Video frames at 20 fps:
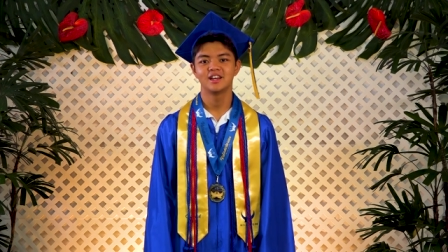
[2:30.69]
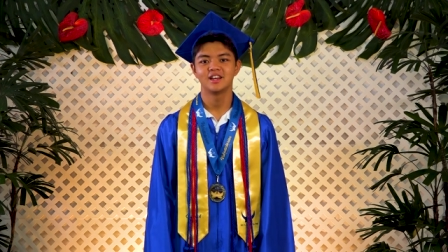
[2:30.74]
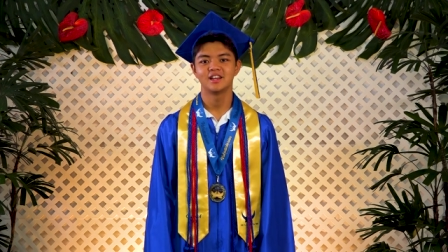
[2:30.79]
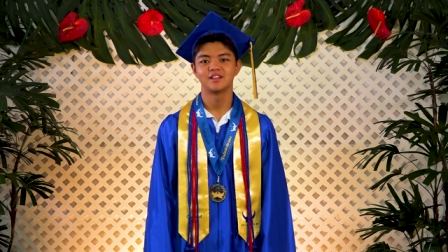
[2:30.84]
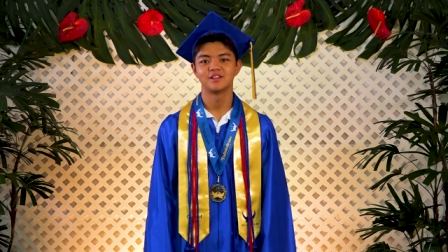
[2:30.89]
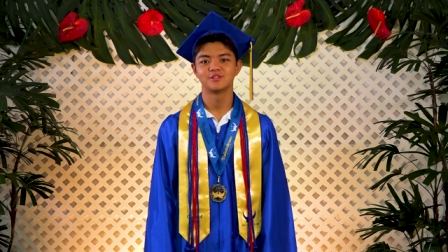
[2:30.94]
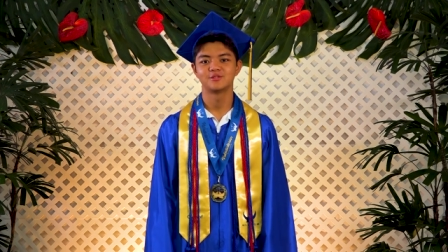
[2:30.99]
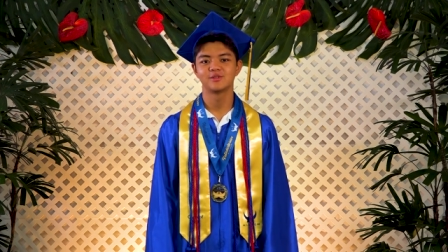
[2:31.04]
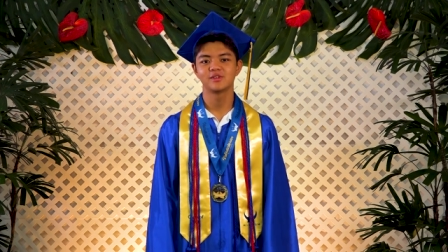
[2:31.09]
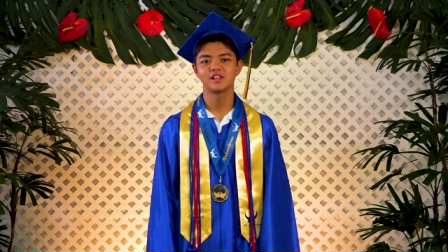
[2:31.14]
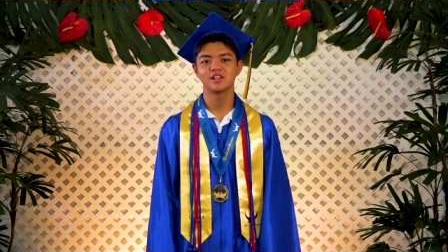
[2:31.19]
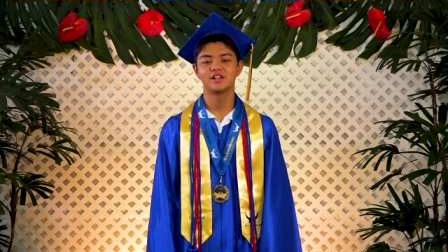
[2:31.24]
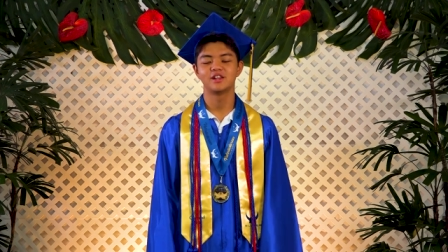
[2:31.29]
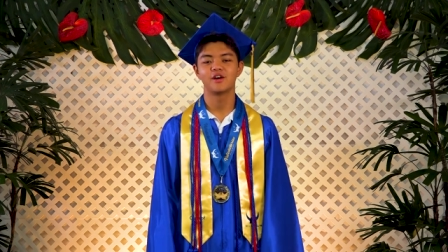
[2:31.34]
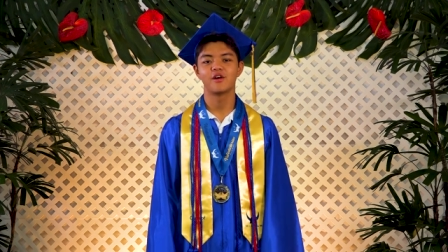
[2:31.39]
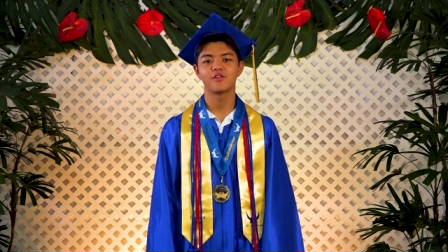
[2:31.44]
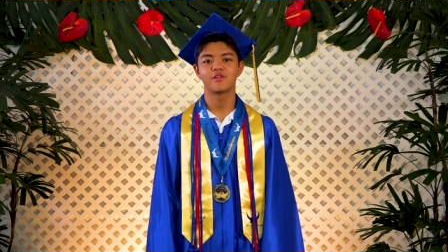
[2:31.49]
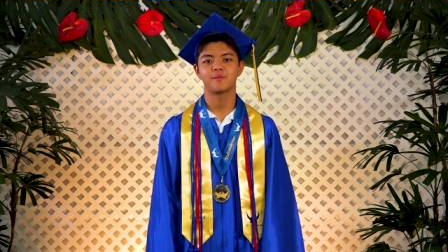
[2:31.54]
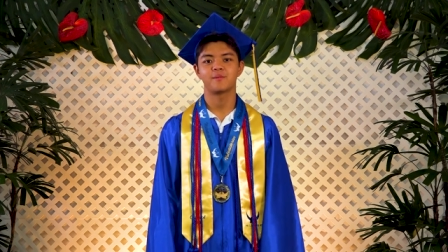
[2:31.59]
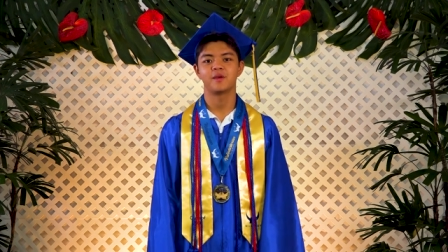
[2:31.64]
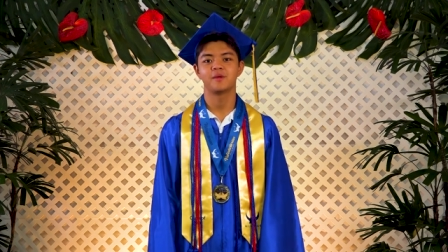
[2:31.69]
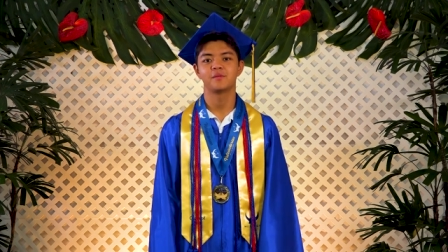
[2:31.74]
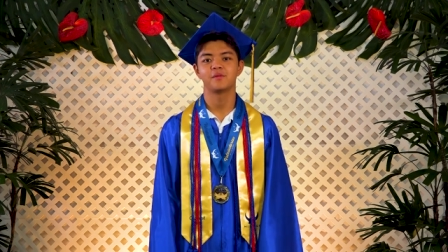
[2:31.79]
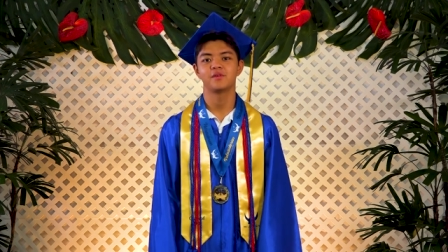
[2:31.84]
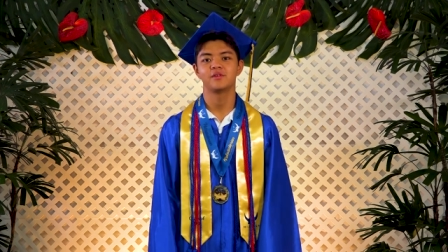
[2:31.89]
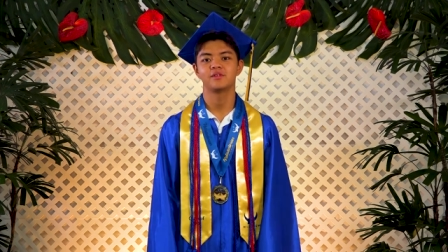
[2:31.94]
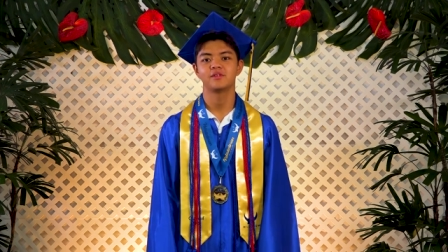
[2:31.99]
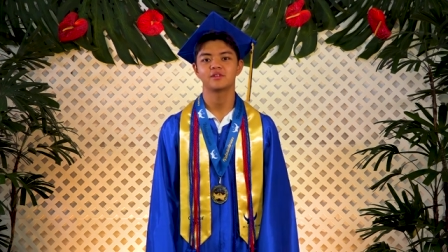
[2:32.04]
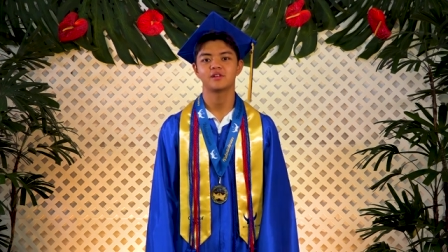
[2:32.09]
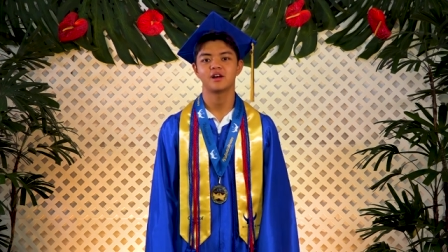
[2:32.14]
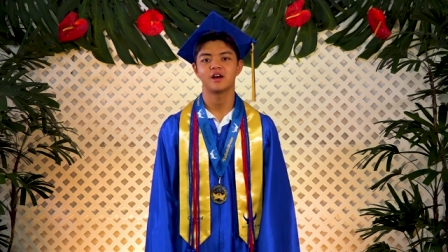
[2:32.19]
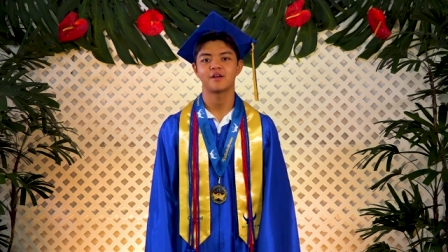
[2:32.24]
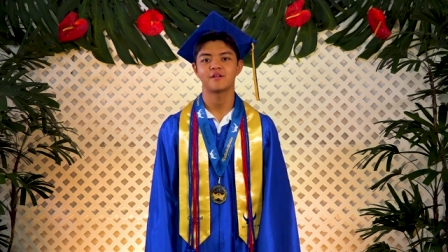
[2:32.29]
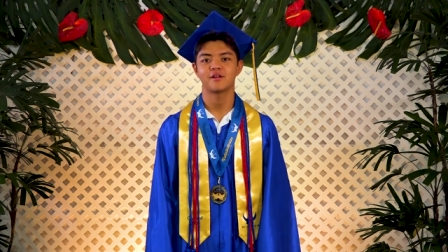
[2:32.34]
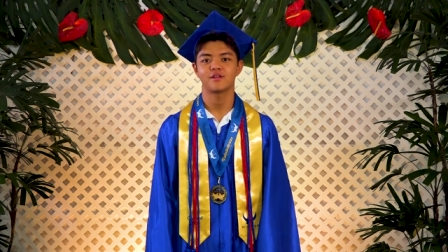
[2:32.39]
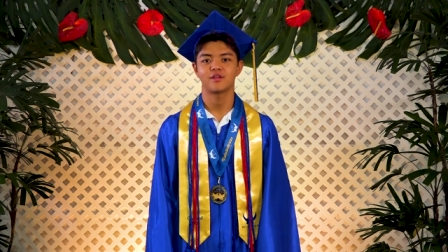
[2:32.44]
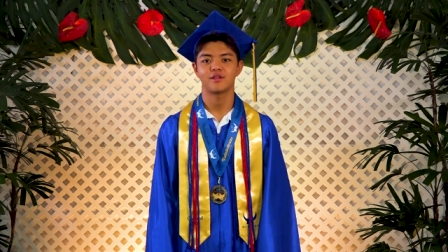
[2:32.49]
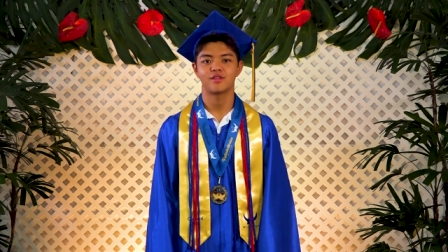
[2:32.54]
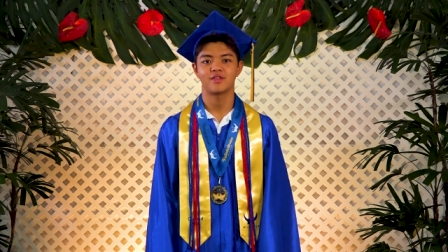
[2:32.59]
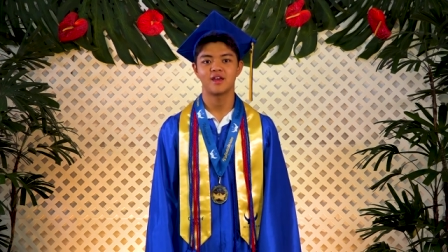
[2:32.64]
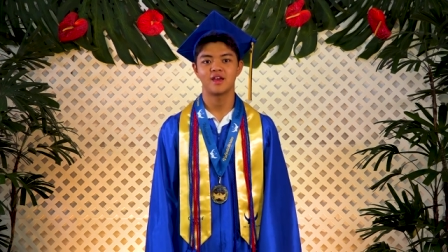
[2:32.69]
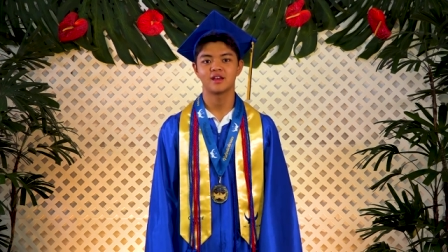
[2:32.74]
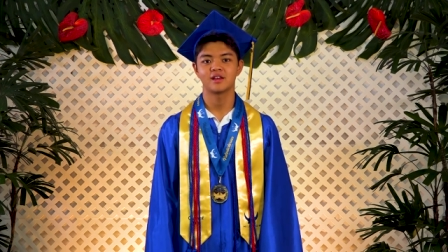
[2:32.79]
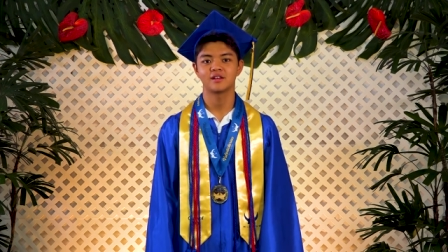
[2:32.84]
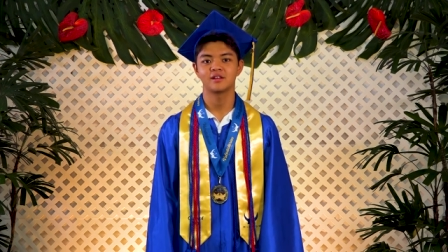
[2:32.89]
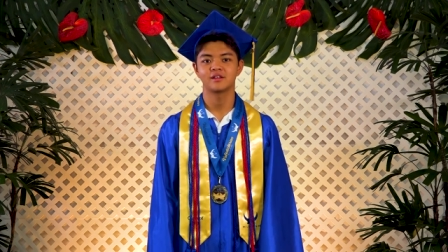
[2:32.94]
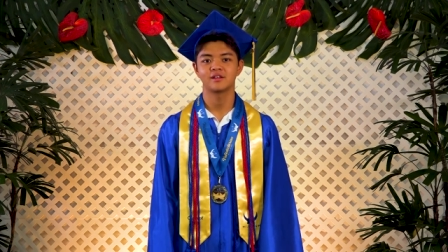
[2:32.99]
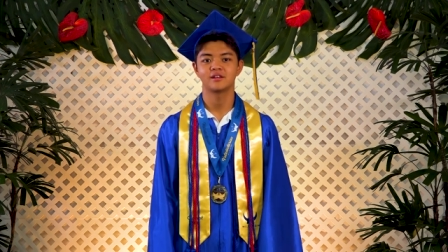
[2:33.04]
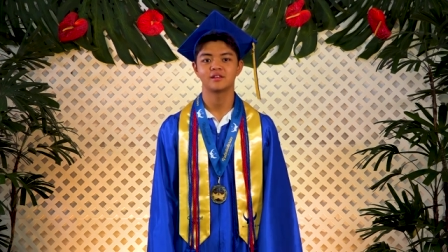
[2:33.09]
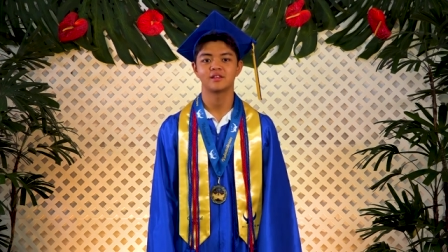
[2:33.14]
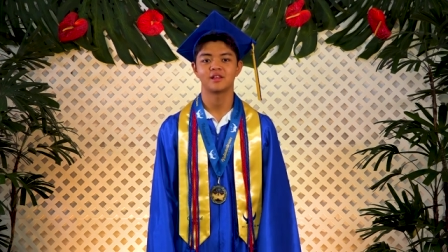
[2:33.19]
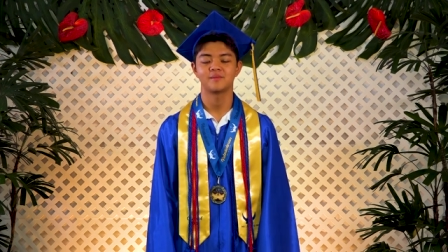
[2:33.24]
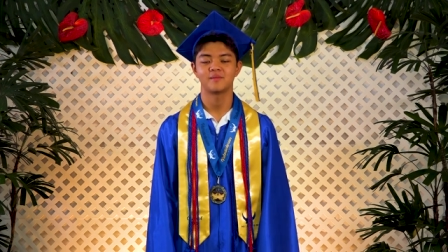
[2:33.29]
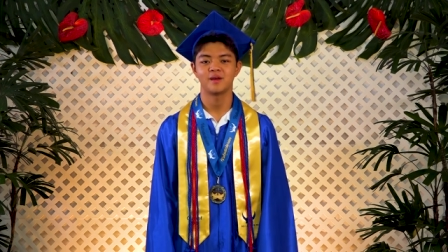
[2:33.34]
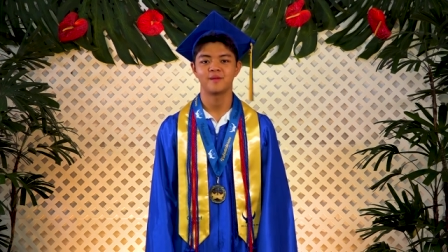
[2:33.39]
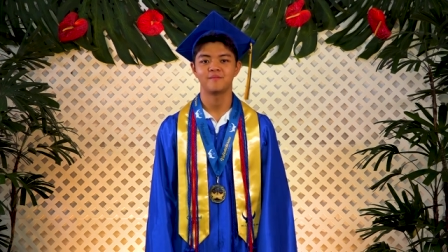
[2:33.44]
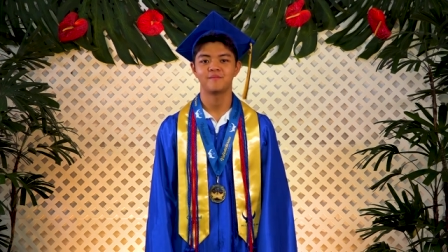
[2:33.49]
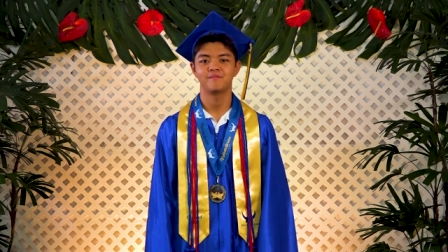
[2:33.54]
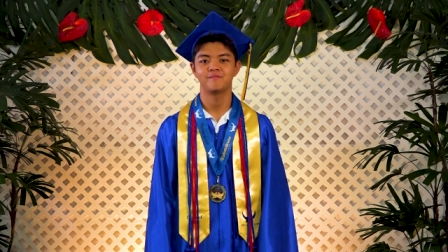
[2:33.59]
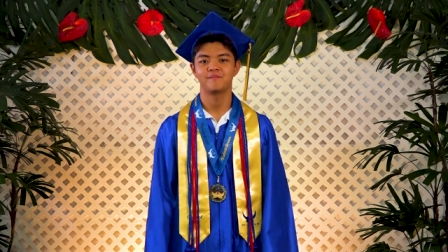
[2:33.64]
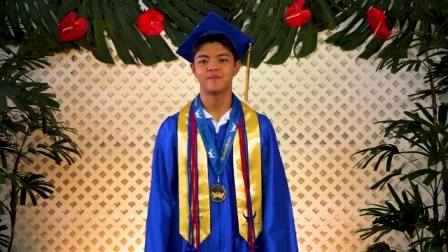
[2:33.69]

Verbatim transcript: And there's really no other people I'd rather thank than my